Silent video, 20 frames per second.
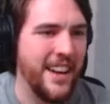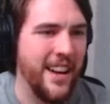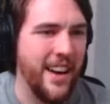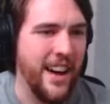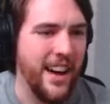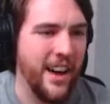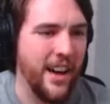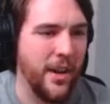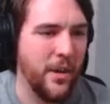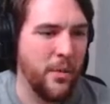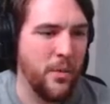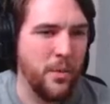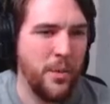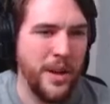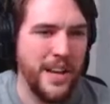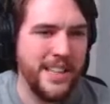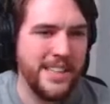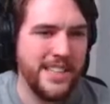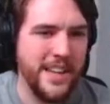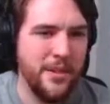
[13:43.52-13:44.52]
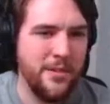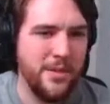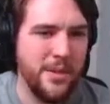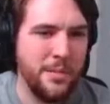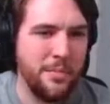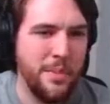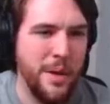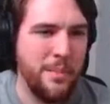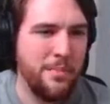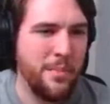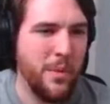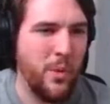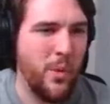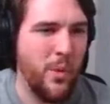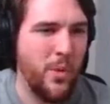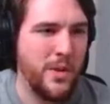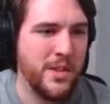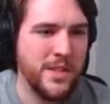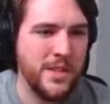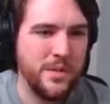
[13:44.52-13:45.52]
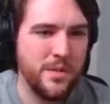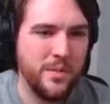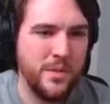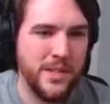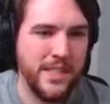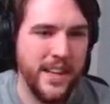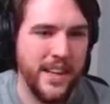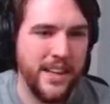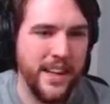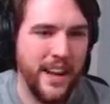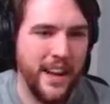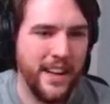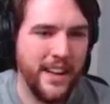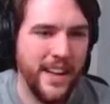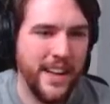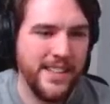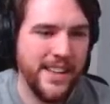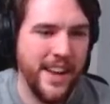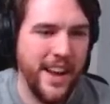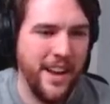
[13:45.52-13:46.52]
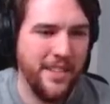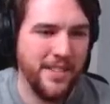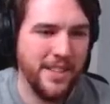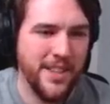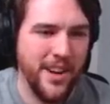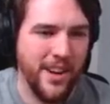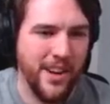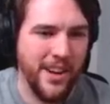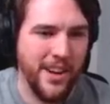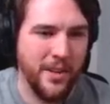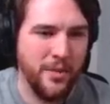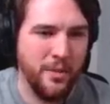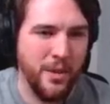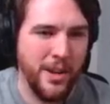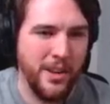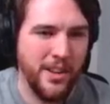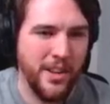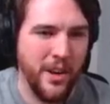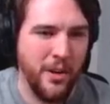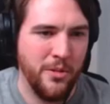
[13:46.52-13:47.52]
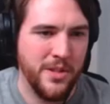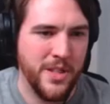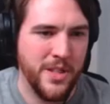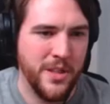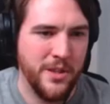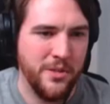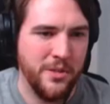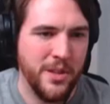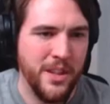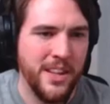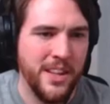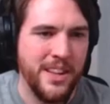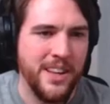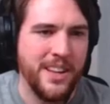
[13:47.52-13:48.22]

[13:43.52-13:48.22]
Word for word: I gotta race out to pimp a horse, which I guess I have a target of where to go to.